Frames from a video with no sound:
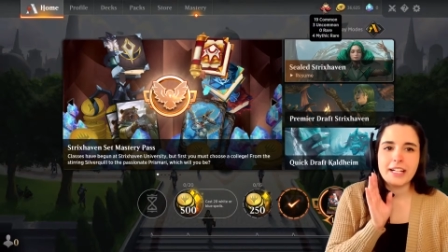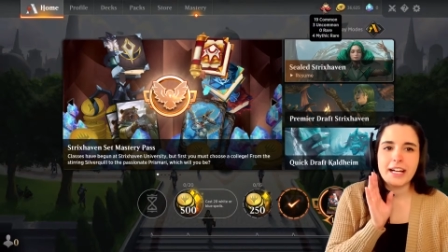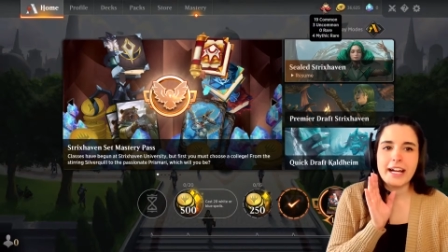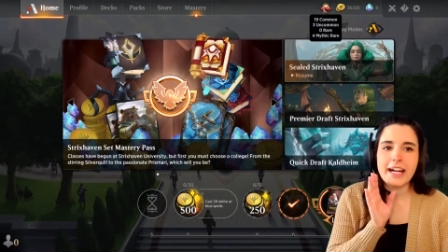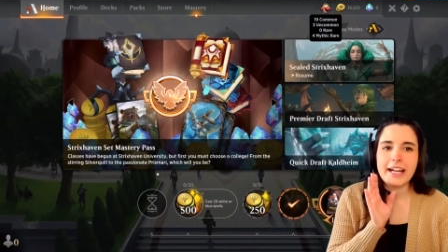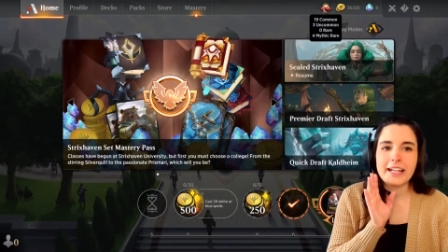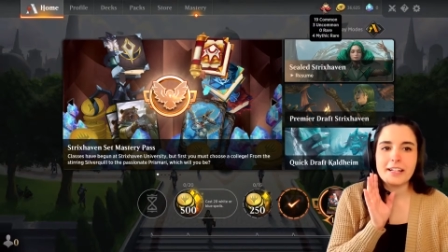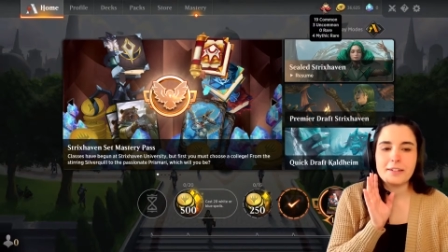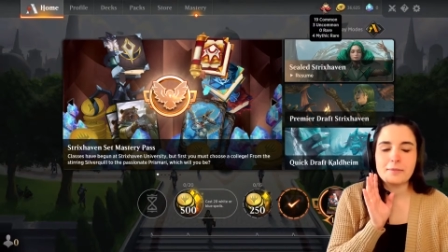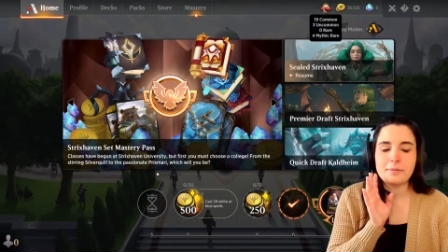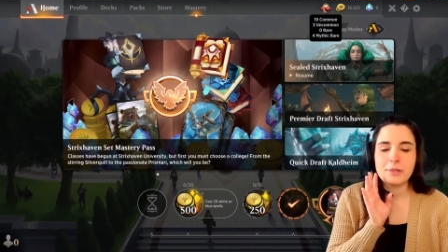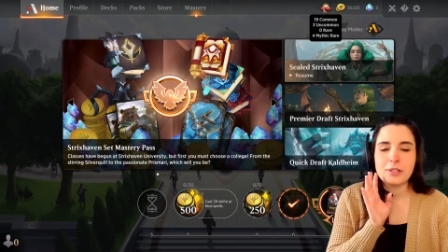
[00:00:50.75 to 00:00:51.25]
I
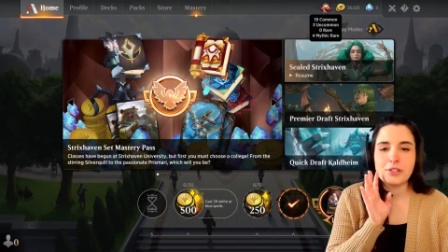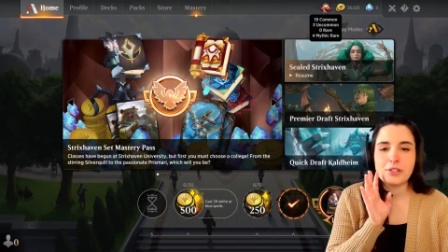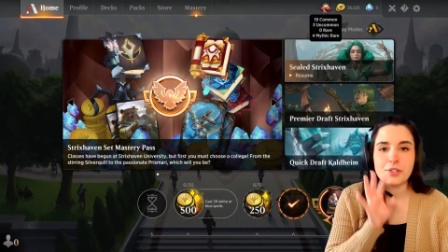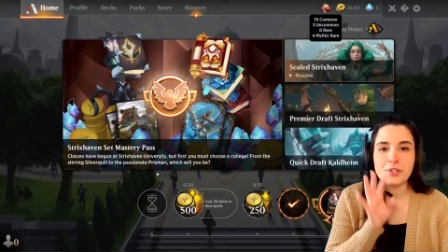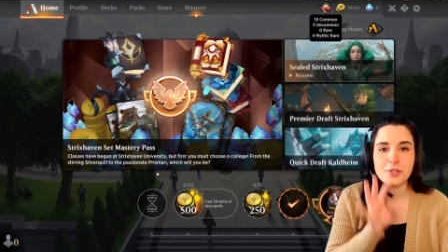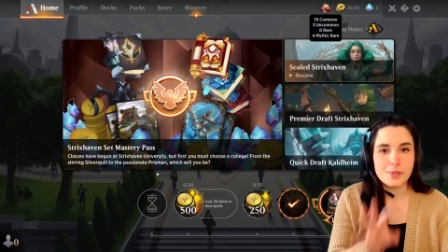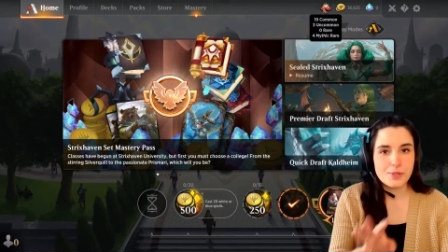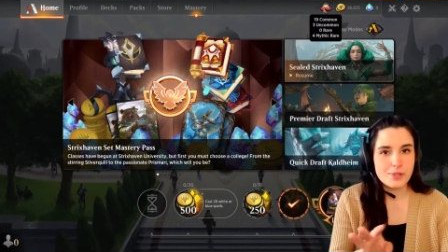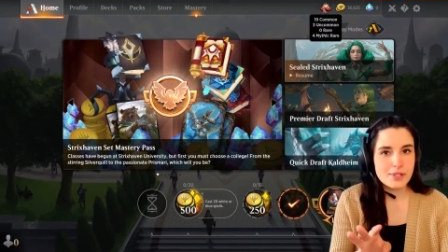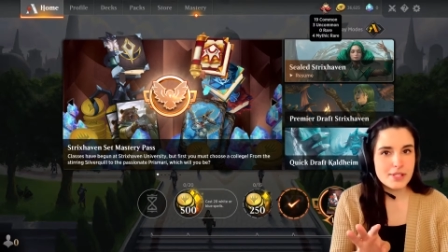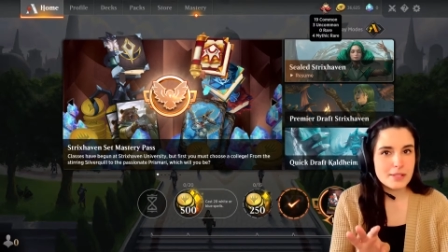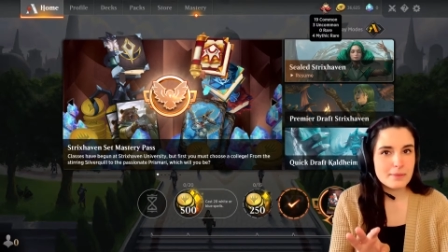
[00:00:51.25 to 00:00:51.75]
have been
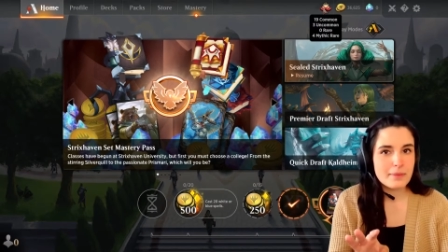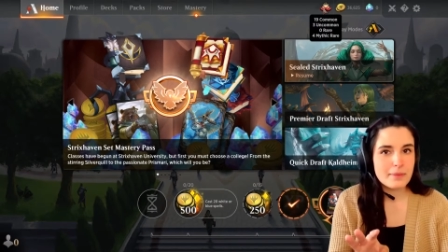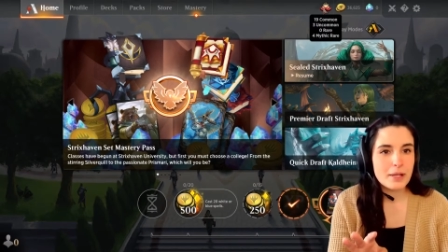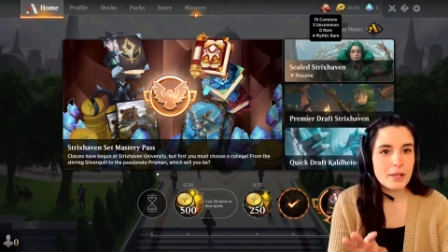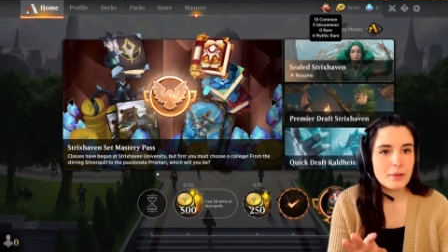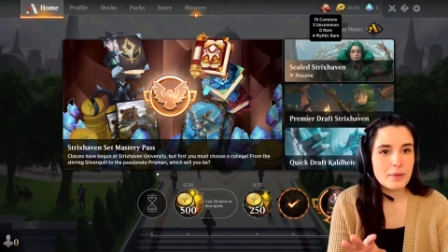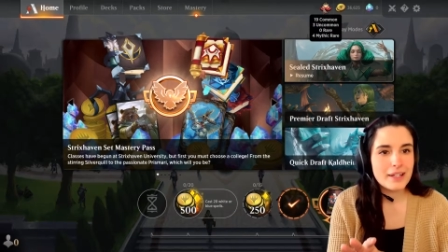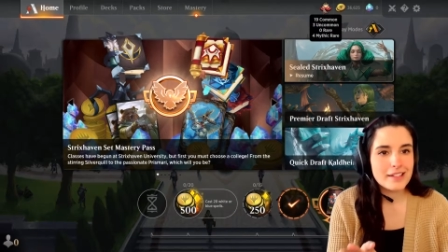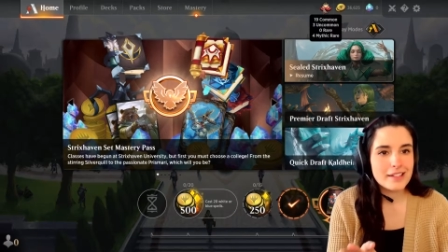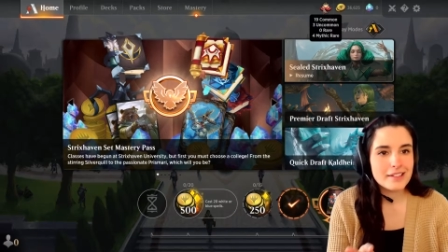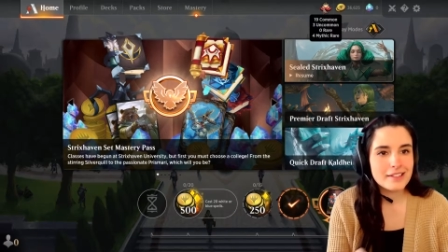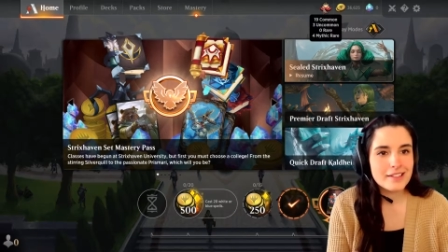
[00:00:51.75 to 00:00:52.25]
using my
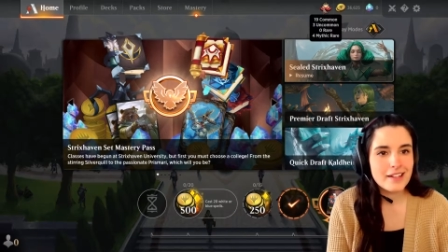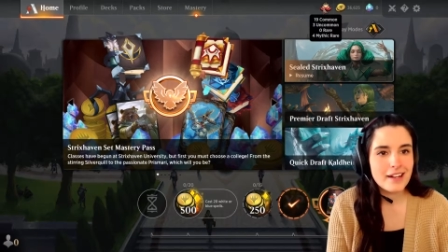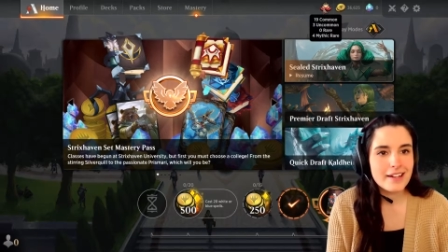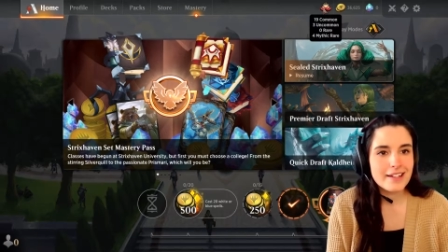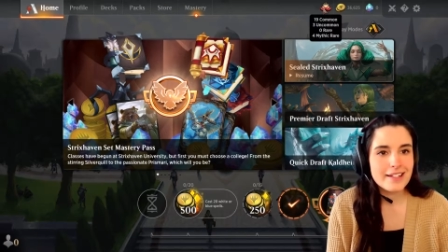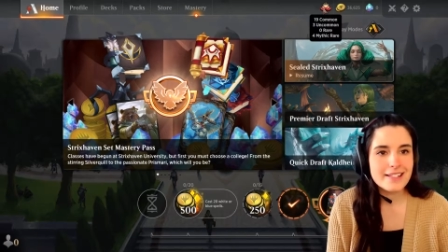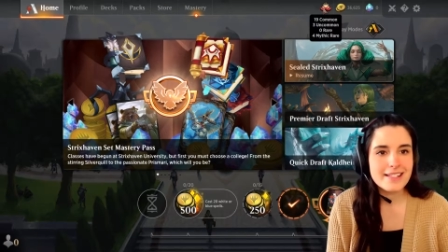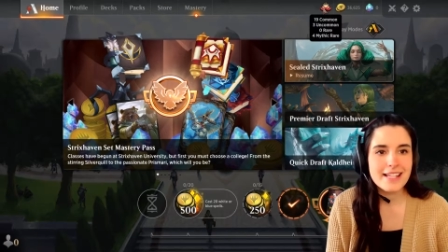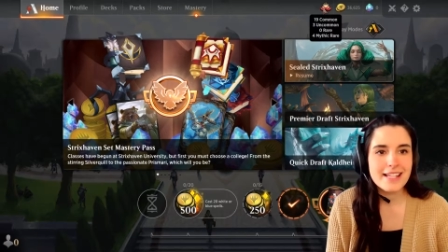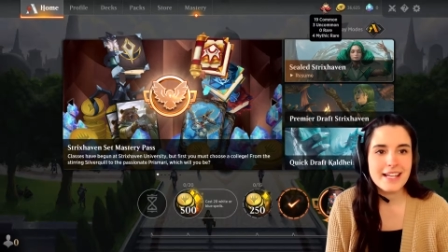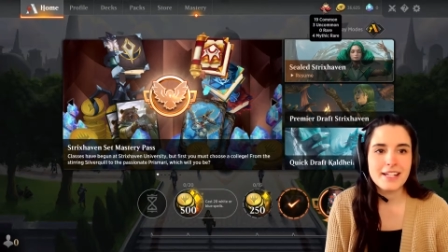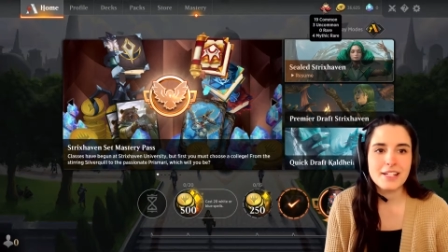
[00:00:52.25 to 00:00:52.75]
wild
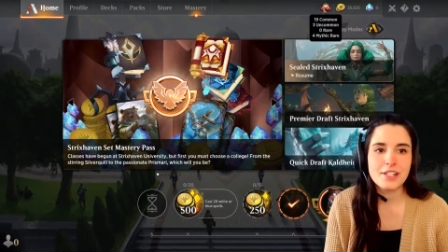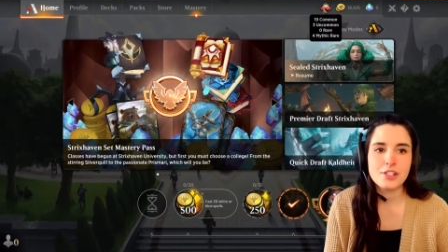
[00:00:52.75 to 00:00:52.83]
cards and